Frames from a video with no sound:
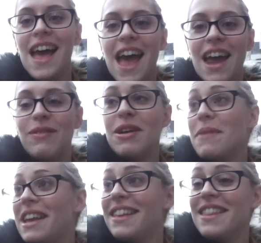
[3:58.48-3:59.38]
And we are
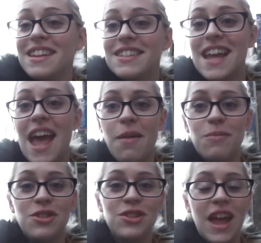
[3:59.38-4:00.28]
making the
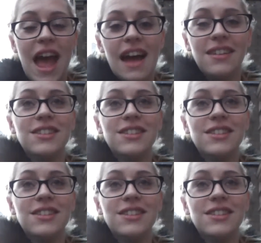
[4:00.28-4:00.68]
attempt at